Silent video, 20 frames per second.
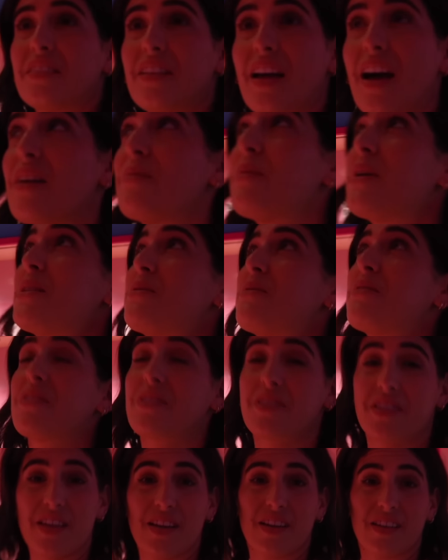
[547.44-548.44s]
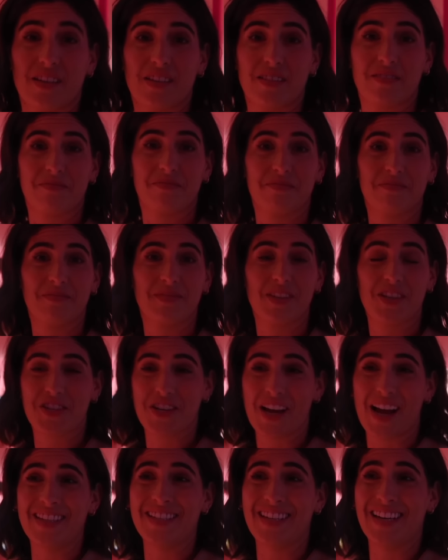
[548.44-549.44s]
That makes me feel sick. A
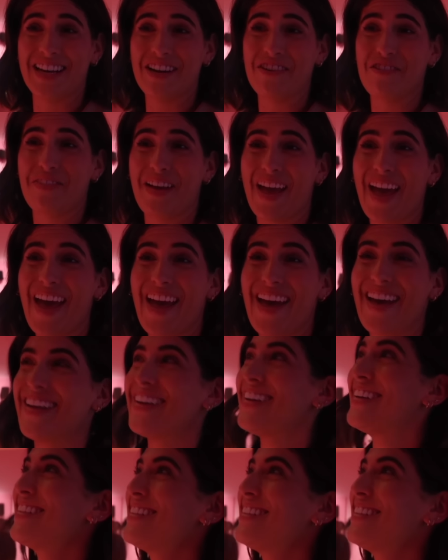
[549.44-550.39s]
chandelier of hair.